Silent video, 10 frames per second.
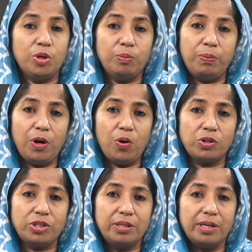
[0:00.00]

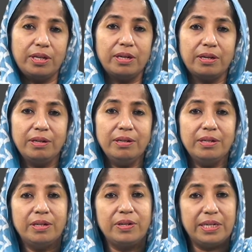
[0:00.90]
plot in a
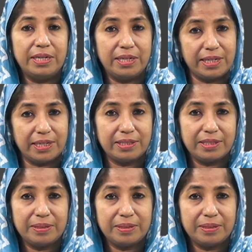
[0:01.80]
reading text.